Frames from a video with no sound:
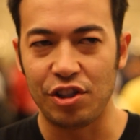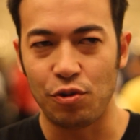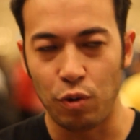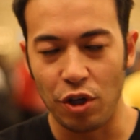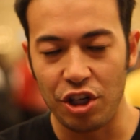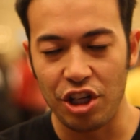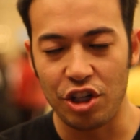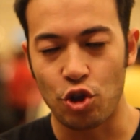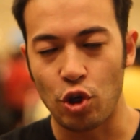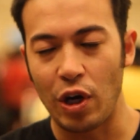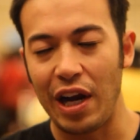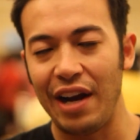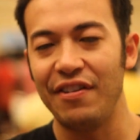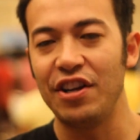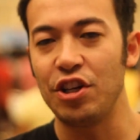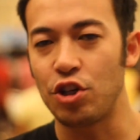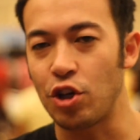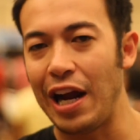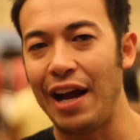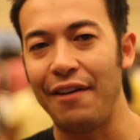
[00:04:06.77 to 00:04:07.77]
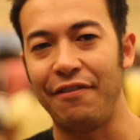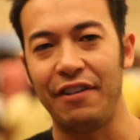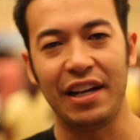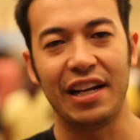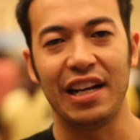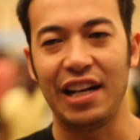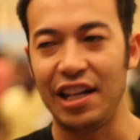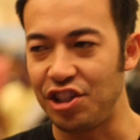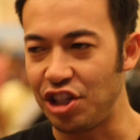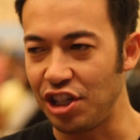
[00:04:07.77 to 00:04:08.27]
we're just driving
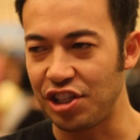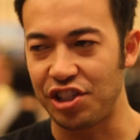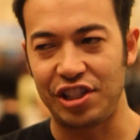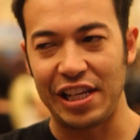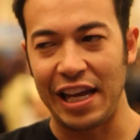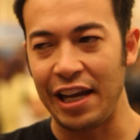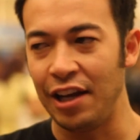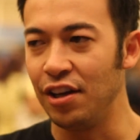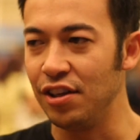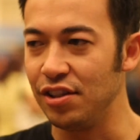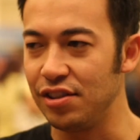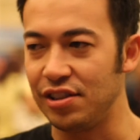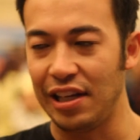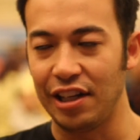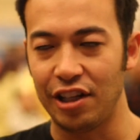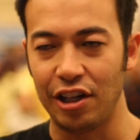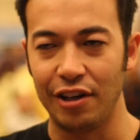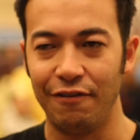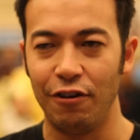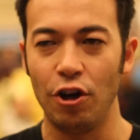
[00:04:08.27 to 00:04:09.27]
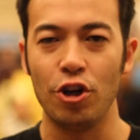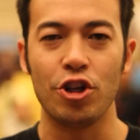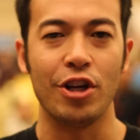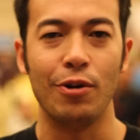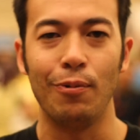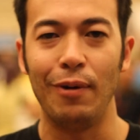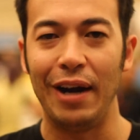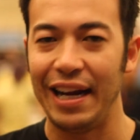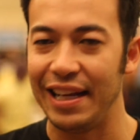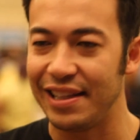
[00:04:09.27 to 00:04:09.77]
traffic, and it's just sales and
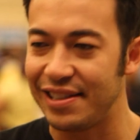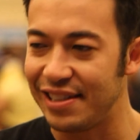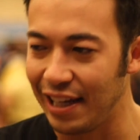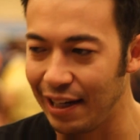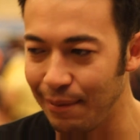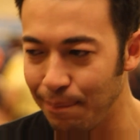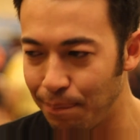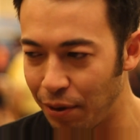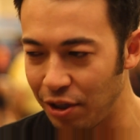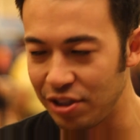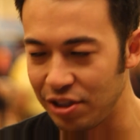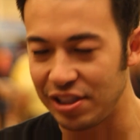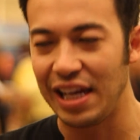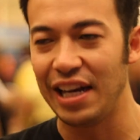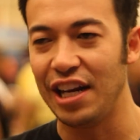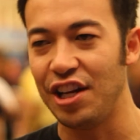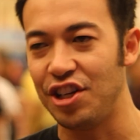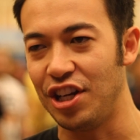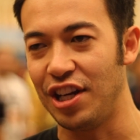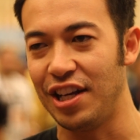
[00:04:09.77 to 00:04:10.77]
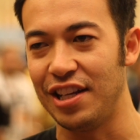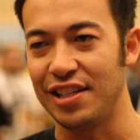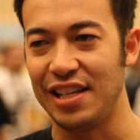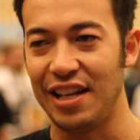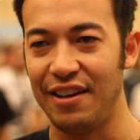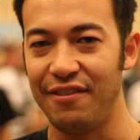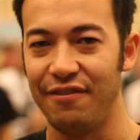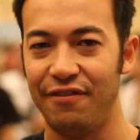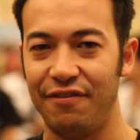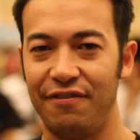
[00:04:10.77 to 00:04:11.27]
conversion rates and percentages
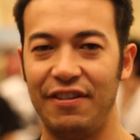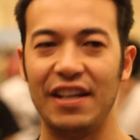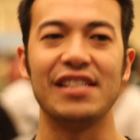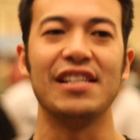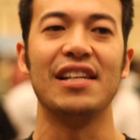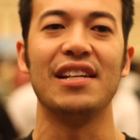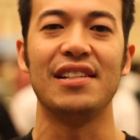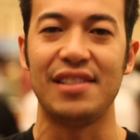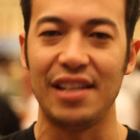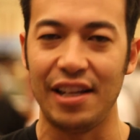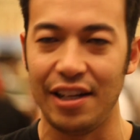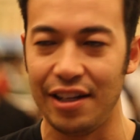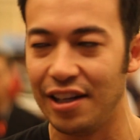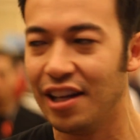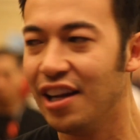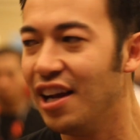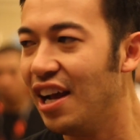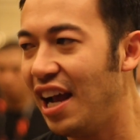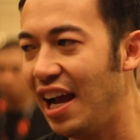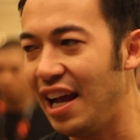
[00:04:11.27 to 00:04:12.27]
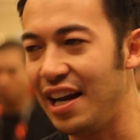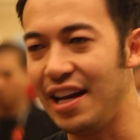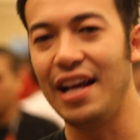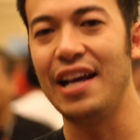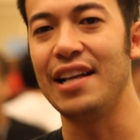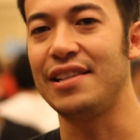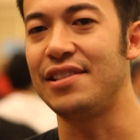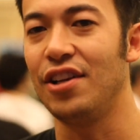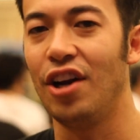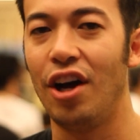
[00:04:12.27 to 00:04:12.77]
and visits and
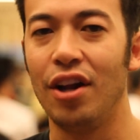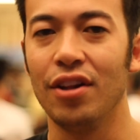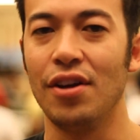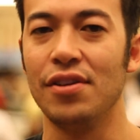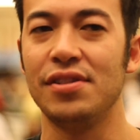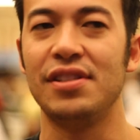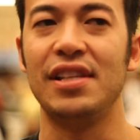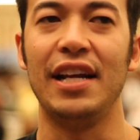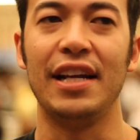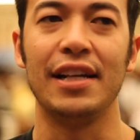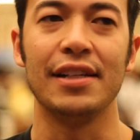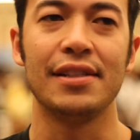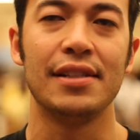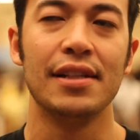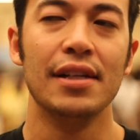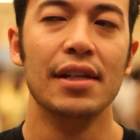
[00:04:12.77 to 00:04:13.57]
hits and all those things.